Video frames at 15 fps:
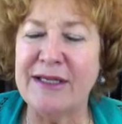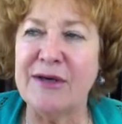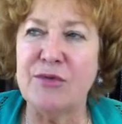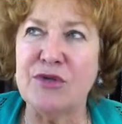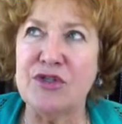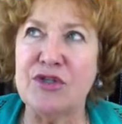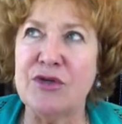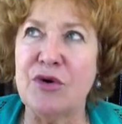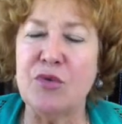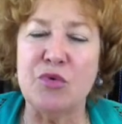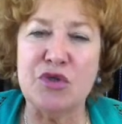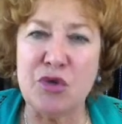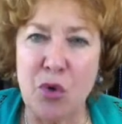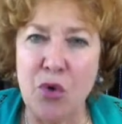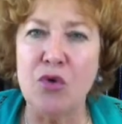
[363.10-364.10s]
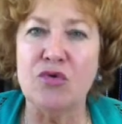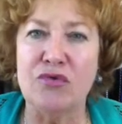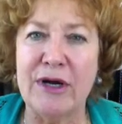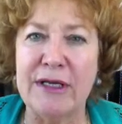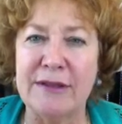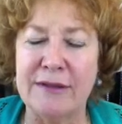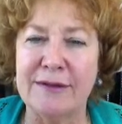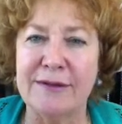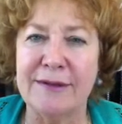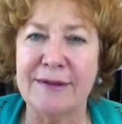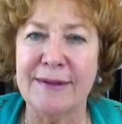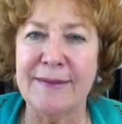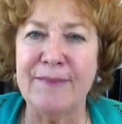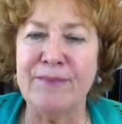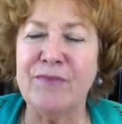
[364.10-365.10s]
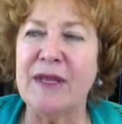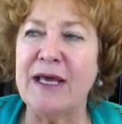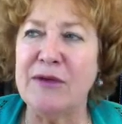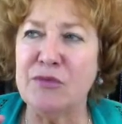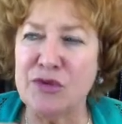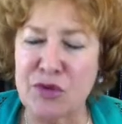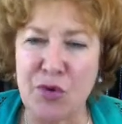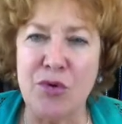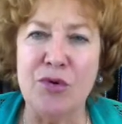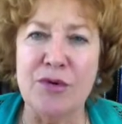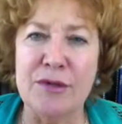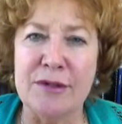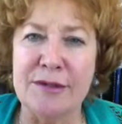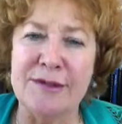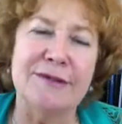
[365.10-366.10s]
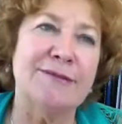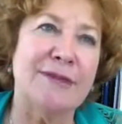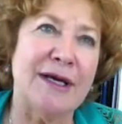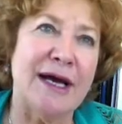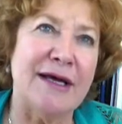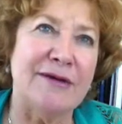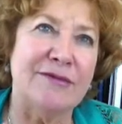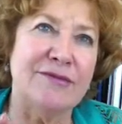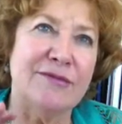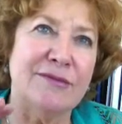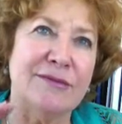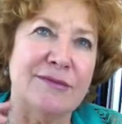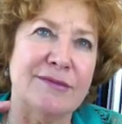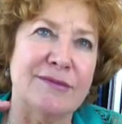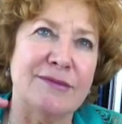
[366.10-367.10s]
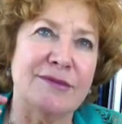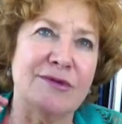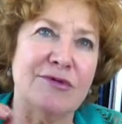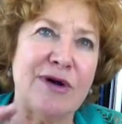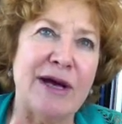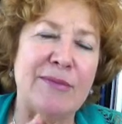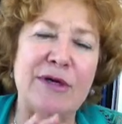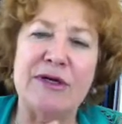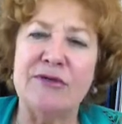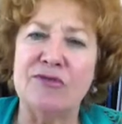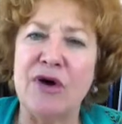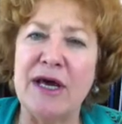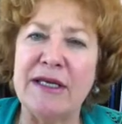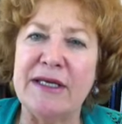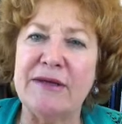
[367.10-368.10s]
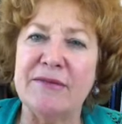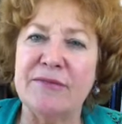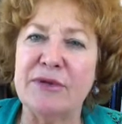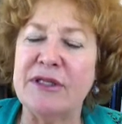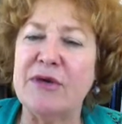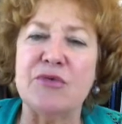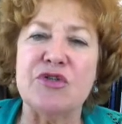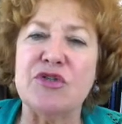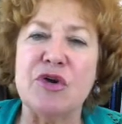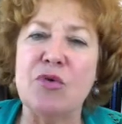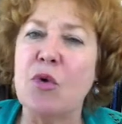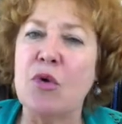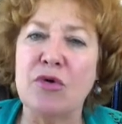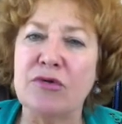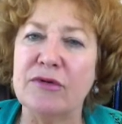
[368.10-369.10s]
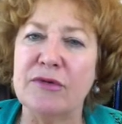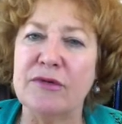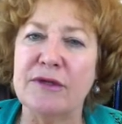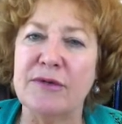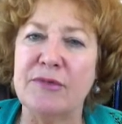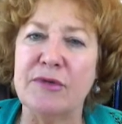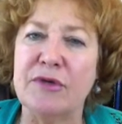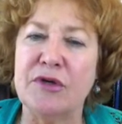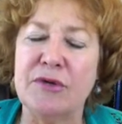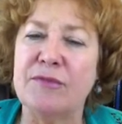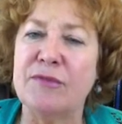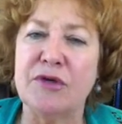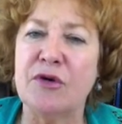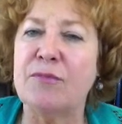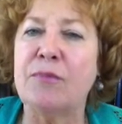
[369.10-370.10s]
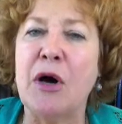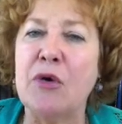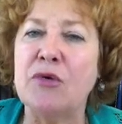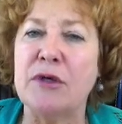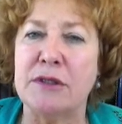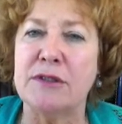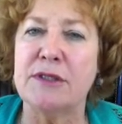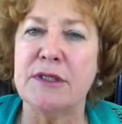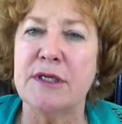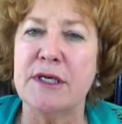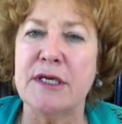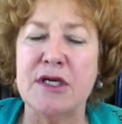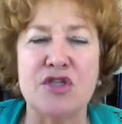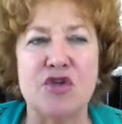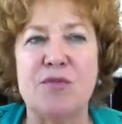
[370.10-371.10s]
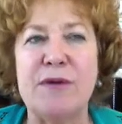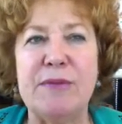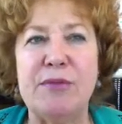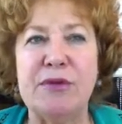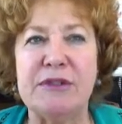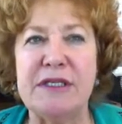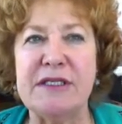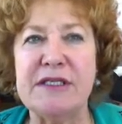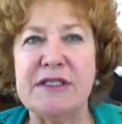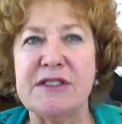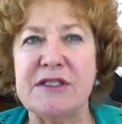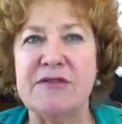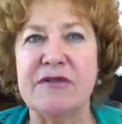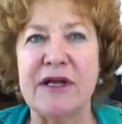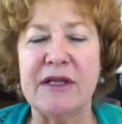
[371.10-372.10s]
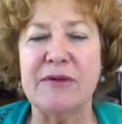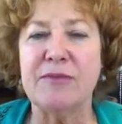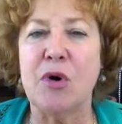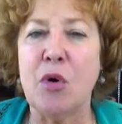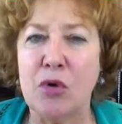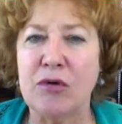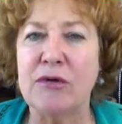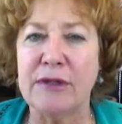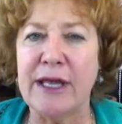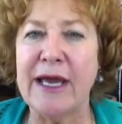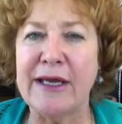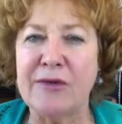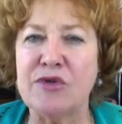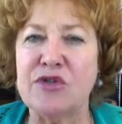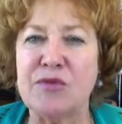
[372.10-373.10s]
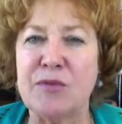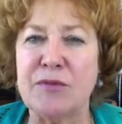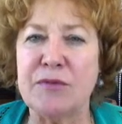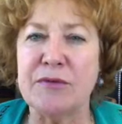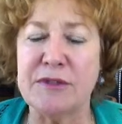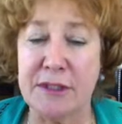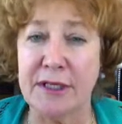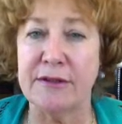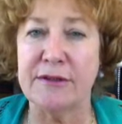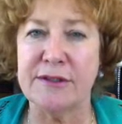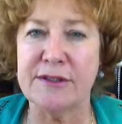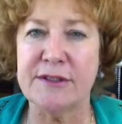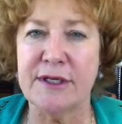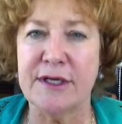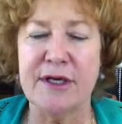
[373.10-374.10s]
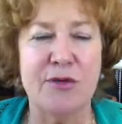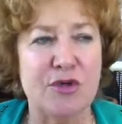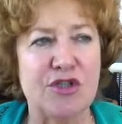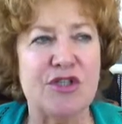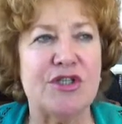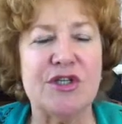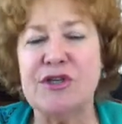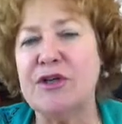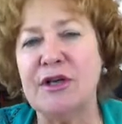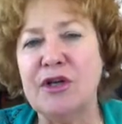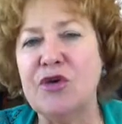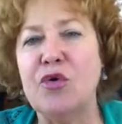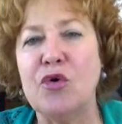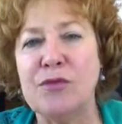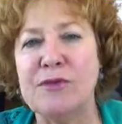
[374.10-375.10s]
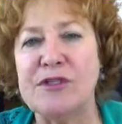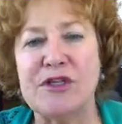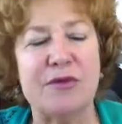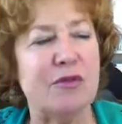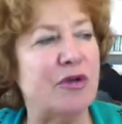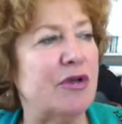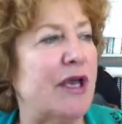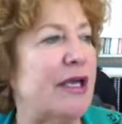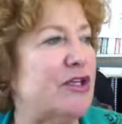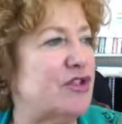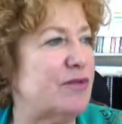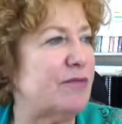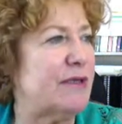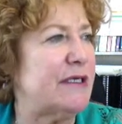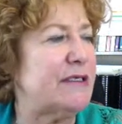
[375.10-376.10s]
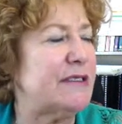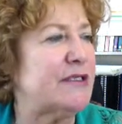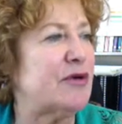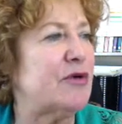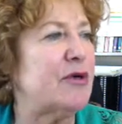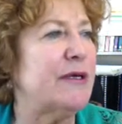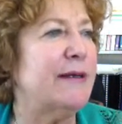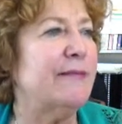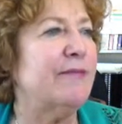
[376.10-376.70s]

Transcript: and it was all written, and it was all kind of grammar and writing, but there was no oral component. So people didn't develop oral language skills, which is an enormous communication piece. So